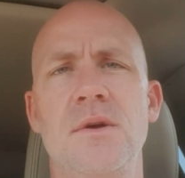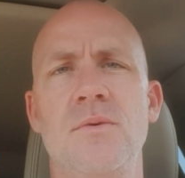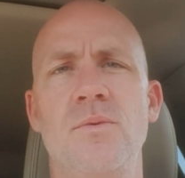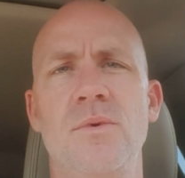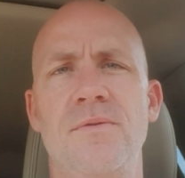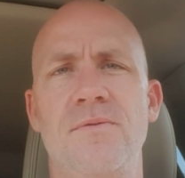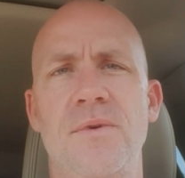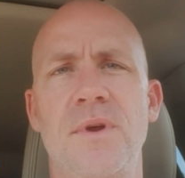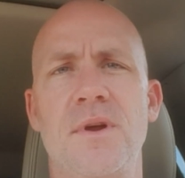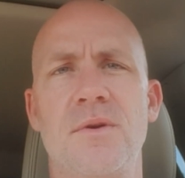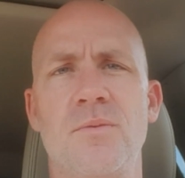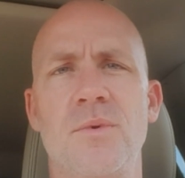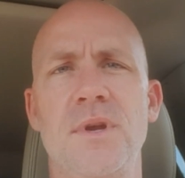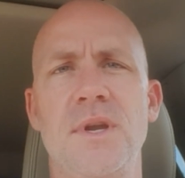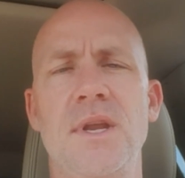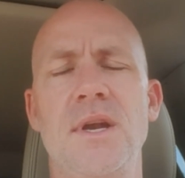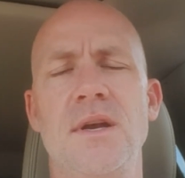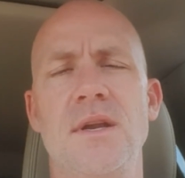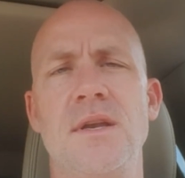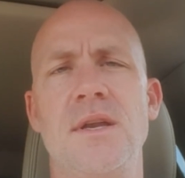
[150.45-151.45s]
we figured we
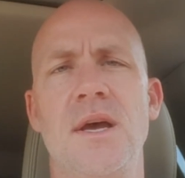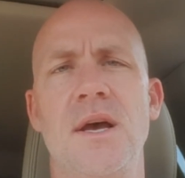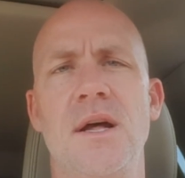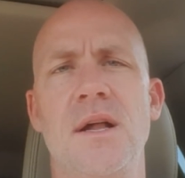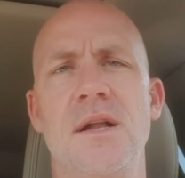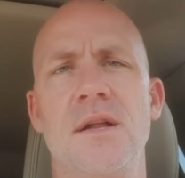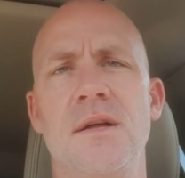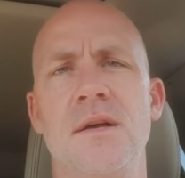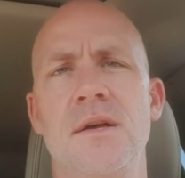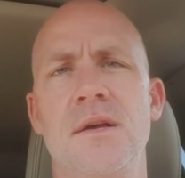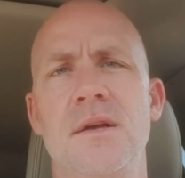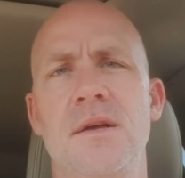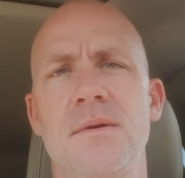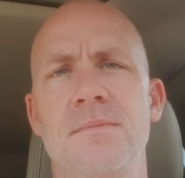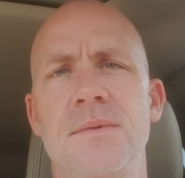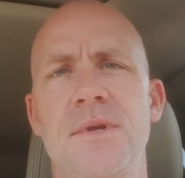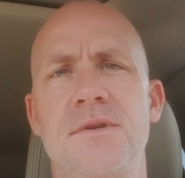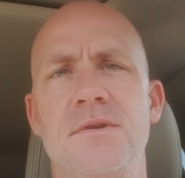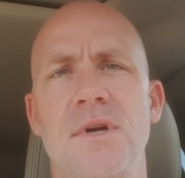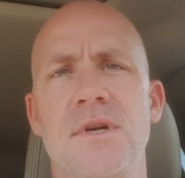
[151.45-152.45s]
needed to tell
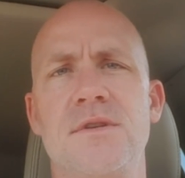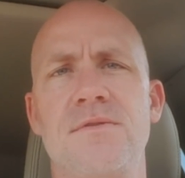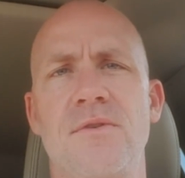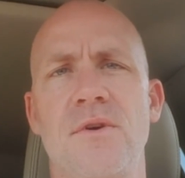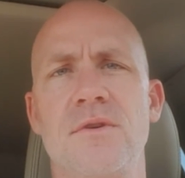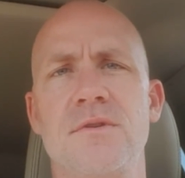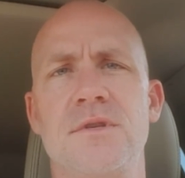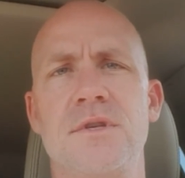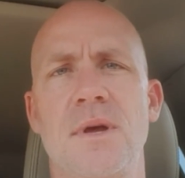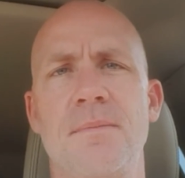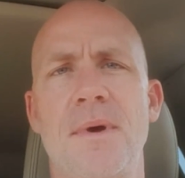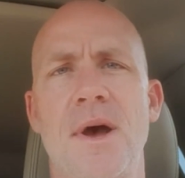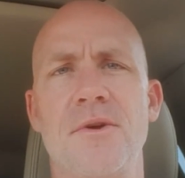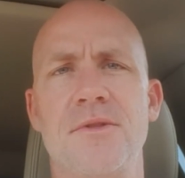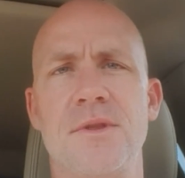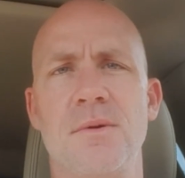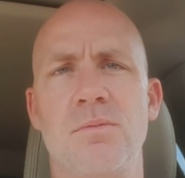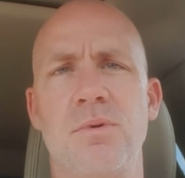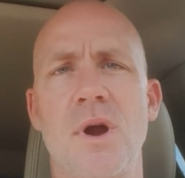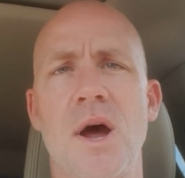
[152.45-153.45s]
Bittrex first
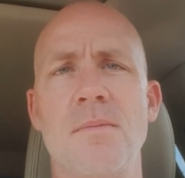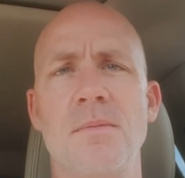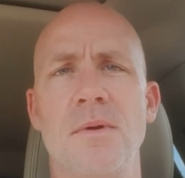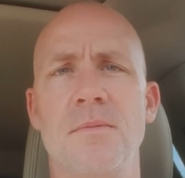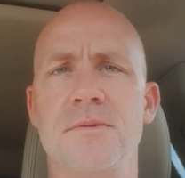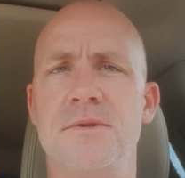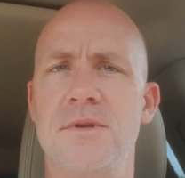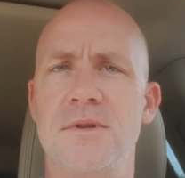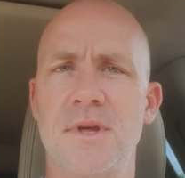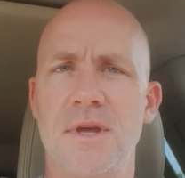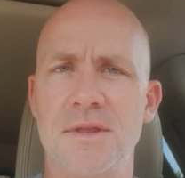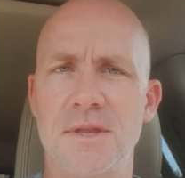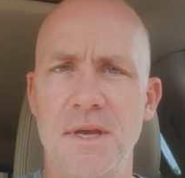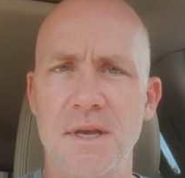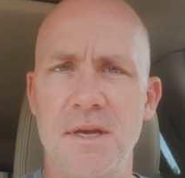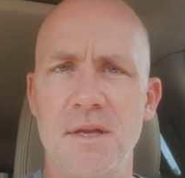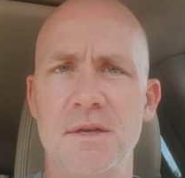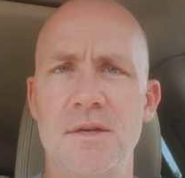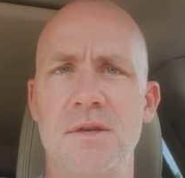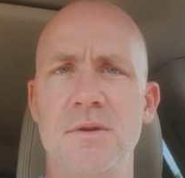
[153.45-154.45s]
about the problem so that they
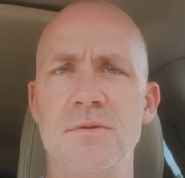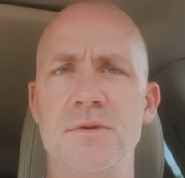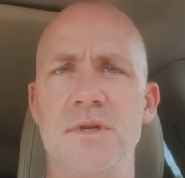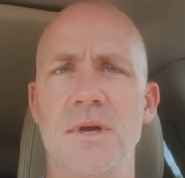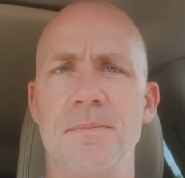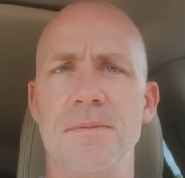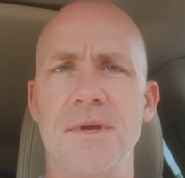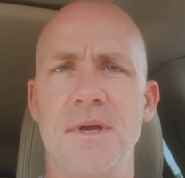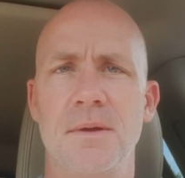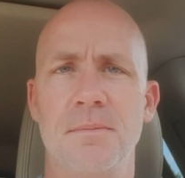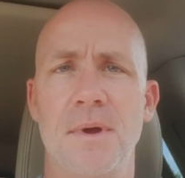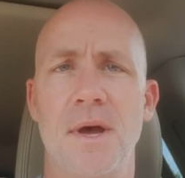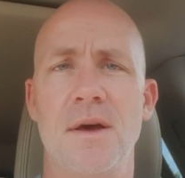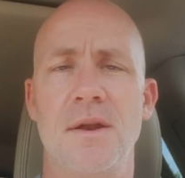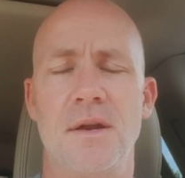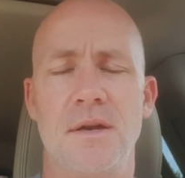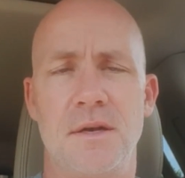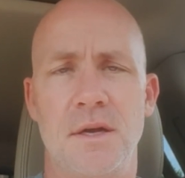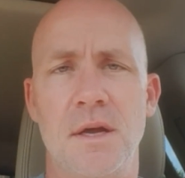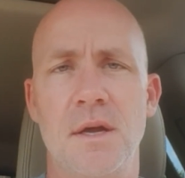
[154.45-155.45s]
could do something
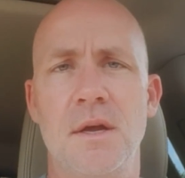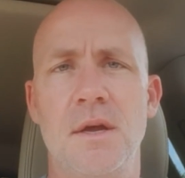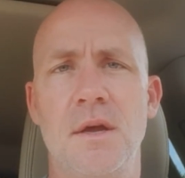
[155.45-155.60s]
about it.